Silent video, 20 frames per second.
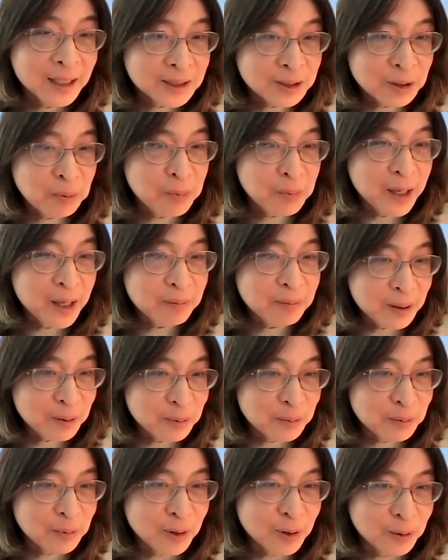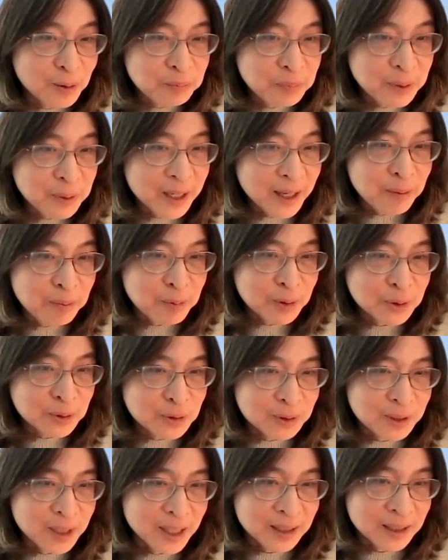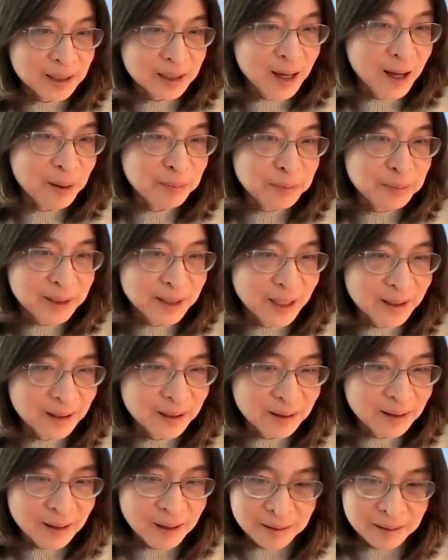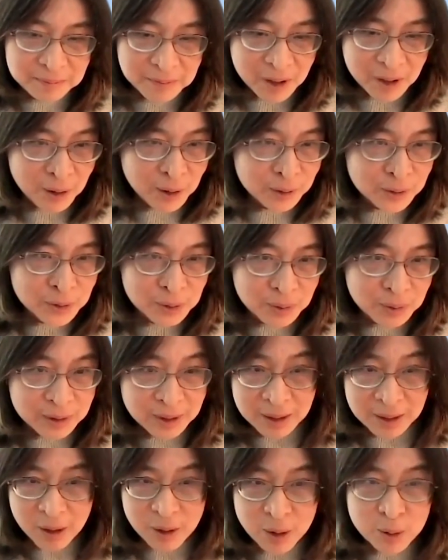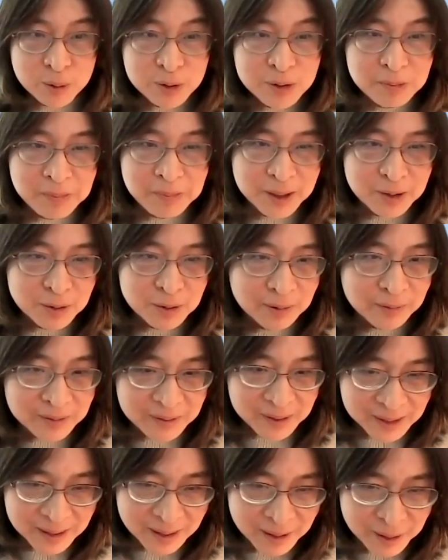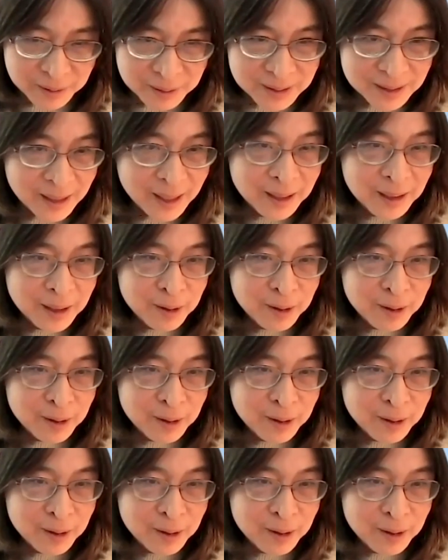So maybe we'll be able to kind of accommodate the whole spectrum of desires,